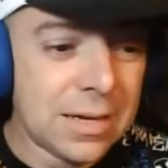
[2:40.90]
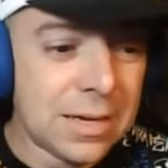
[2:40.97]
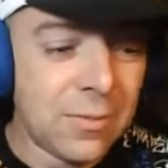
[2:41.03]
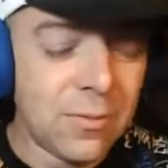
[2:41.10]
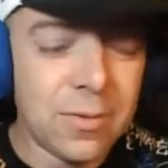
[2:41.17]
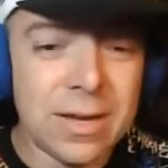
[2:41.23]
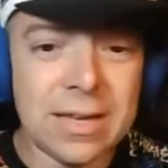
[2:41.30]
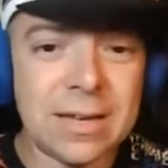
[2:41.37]

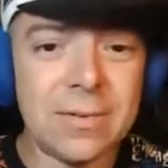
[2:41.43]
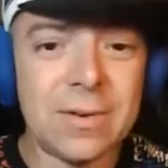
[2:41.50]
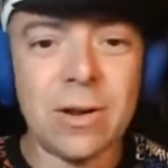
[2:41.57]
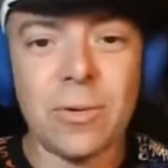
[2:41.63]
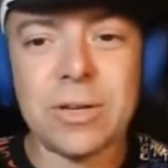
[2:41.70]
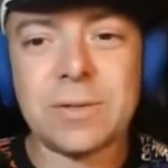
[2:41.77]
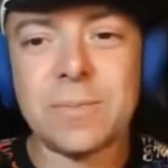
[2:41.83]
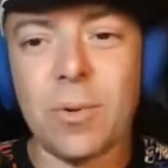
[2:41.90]

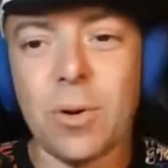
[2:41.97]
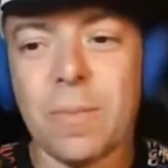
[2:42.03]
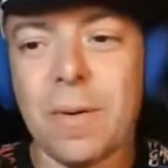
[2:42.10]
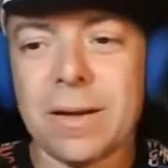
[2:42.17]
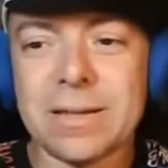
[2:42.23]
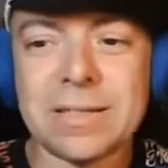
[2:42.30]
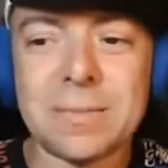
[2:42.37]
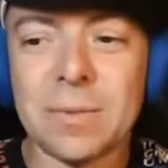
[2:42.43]
We spoke
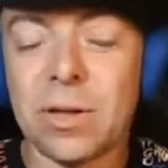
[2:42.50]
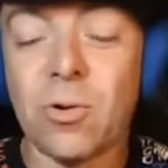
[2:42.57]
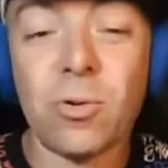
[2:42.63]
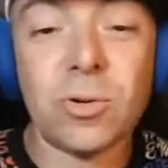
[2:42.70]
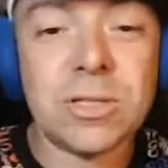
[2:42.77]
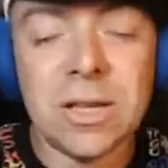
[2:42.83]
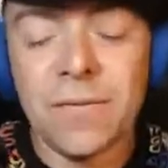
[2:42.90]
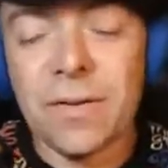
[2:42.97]
about some of the cool
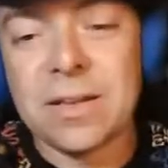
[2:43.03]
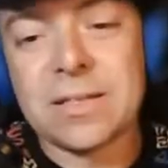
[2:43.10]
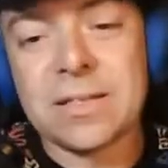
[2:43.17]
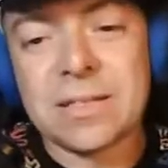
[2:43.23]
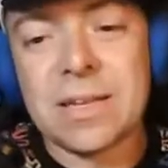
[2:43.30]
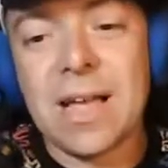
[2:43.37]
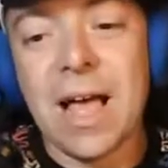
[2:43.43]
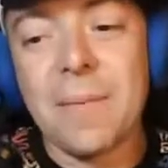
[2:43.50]
stuff at
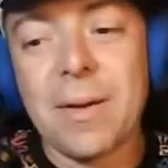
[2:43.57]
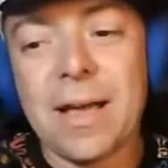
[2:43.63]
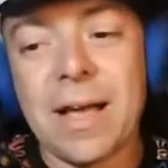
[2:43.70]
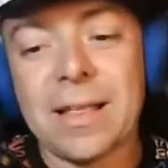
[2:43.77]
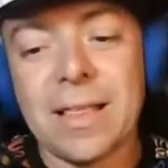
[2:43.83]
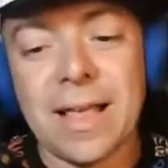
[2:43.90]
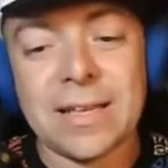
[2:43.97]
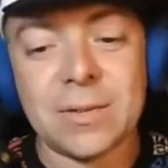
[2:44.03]

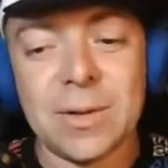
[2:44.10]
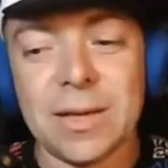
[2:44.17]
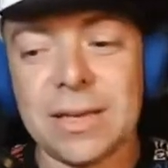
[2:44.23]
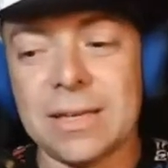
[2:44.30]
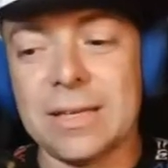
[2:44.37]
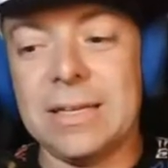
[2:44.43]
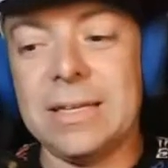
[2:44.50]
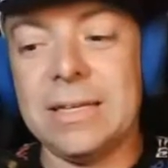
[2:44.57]
Comic-Con last week.
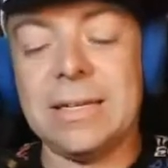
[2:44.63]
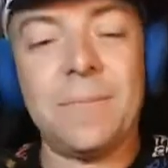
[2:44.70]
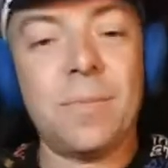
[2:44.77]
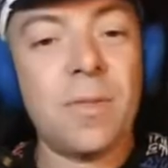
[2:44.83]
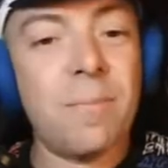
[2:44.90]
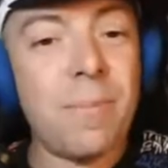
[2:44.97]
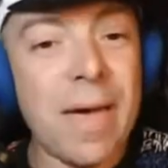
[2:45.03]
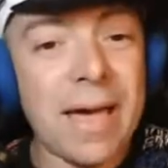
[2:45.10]

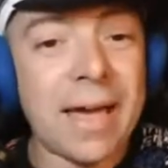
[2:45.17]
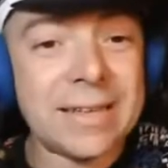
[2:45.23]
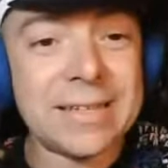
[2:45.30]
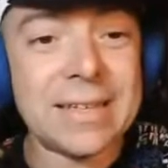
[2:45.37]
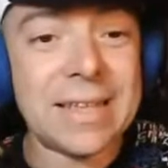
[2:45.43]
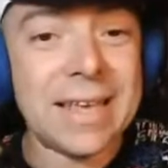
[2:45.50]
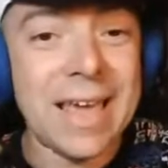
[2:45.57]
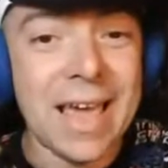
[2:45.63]
Back into
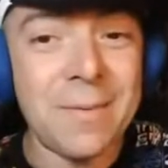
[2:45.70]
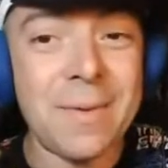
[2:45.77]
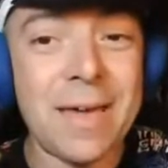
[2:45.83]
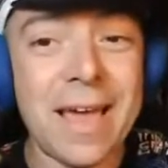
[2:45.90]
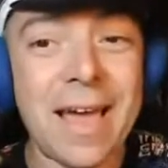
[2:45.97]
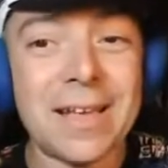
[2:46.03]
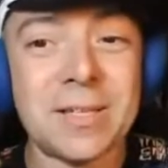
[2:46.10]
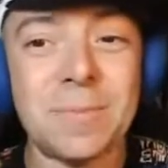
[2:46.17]
the gaming
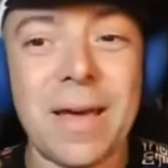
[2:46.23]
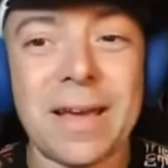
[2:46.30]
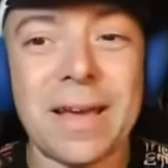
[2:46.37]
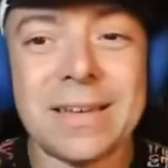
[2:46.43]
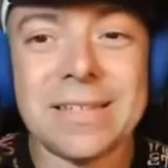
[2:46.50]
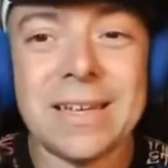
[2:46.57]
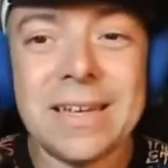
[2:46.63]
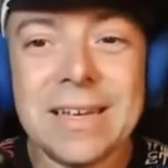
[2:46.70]

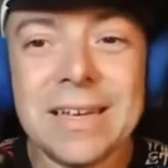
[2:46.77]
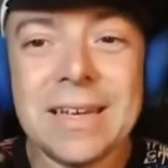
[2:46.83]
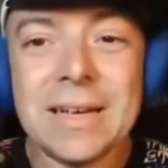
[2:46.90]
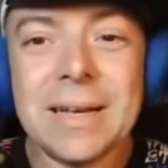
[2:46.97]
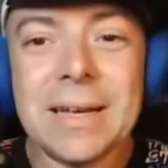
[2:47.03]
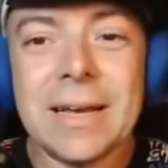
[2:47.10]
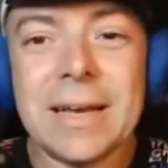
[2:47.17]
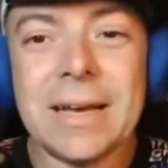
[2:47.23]
aspect.
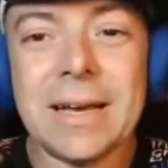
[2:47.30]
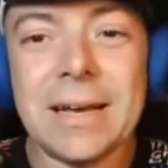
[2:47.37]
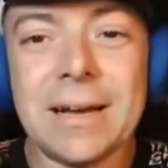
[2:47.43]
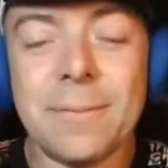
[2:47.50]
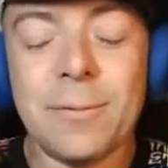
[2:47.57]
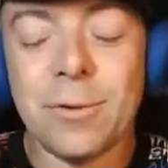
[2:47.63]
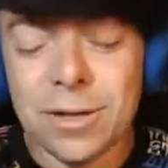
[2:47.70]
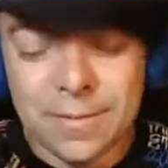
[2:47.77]

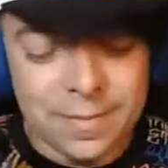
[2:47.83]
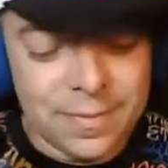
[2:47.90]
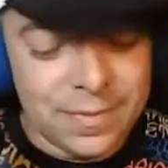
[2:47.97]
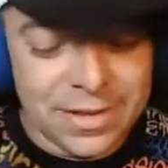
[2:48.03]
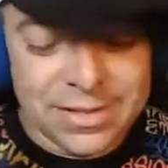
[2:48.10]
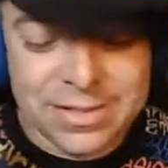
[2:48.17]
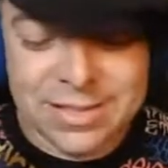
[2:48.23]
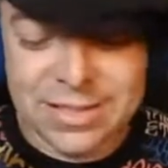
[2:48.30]
Well,
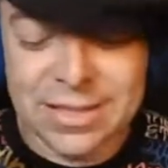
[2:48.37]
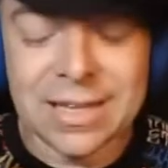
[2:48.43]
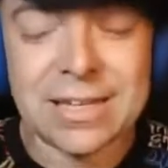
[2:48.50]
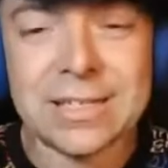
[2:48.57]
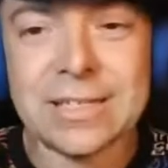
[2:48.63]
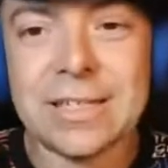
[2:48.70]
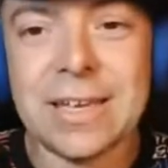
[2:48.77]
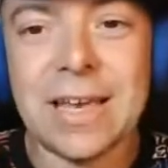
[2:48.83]
let's
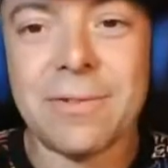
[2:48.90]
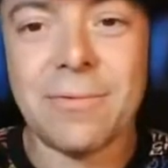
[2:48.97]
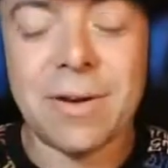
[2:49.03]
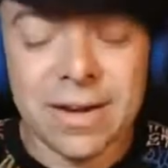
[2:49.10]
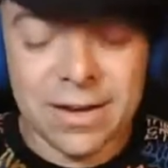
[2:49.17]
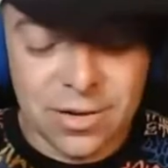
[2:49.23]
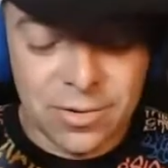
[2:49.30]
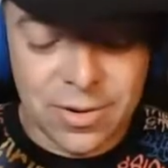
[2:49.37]
get right
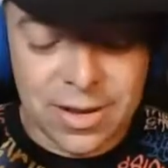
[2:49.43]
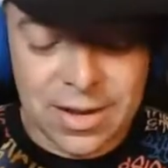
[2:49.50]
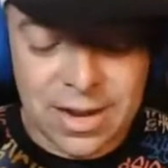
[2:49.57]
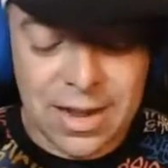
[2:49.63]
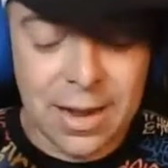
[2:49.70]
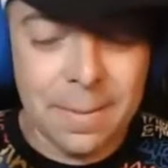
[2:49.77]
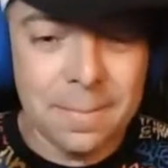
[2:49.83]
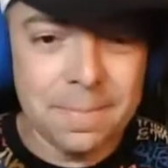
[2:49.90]
into it.
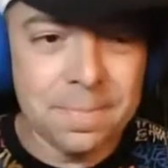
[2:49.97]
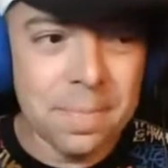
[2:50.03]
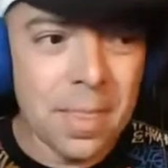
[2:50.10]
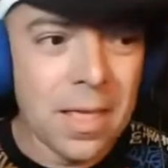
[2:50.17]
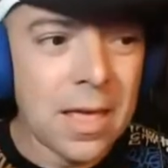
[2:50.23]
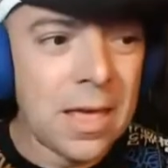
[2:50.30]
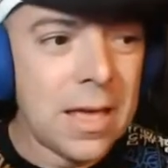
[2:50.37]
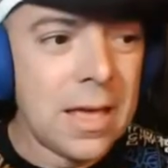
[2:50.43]

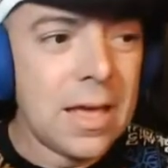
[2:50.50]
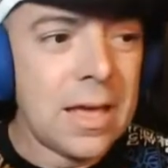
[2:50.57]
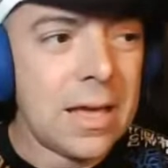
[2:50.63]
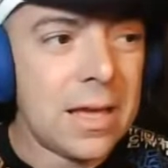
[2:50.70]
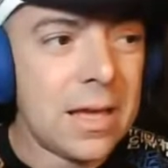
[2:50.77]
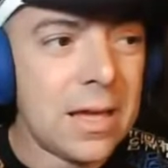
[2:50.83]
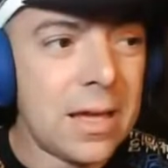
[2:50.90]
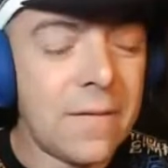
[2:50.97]

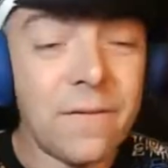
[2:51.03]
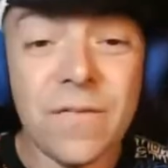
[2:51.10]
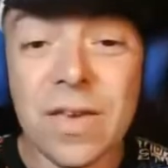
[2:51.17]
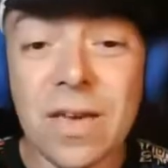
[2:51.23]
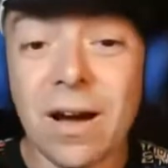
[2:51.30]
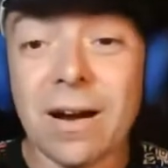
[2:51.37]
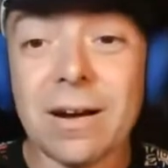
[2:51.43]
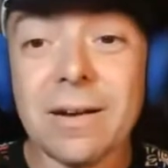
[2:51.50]

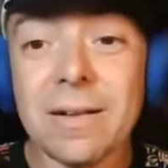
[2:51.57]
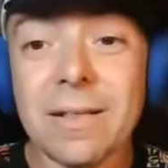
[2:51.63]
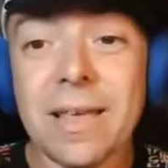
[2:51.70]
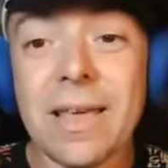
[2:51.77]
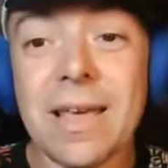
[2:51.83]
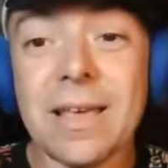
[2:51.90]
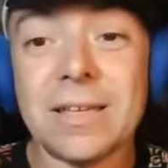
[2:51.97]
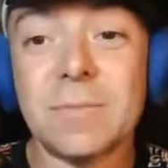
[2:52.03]
VR
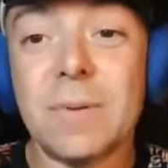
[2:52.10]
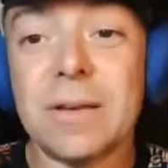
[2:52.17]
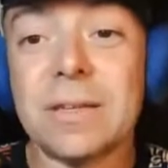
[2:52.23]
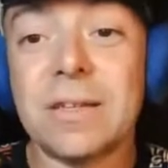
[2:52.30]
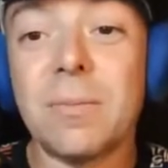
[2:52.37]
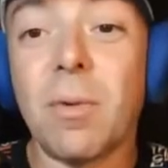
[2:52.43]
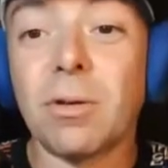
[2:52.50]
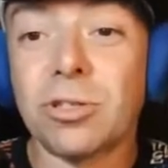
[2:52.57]
has been
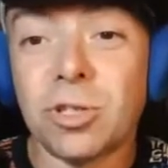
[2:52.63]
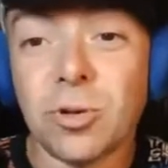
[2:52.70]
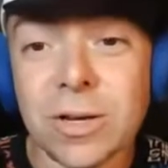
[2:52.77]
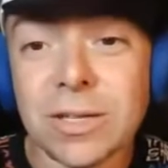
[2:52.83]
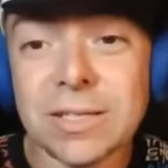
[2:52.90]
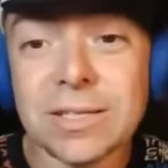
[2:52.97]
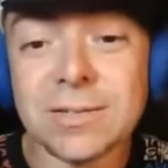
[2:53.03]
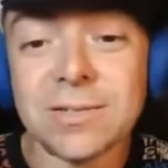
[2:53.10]

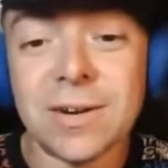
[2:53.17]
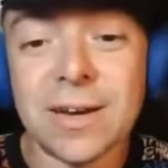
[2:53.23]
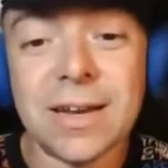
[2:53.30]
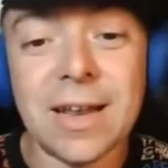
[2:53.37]
tumultuous, right?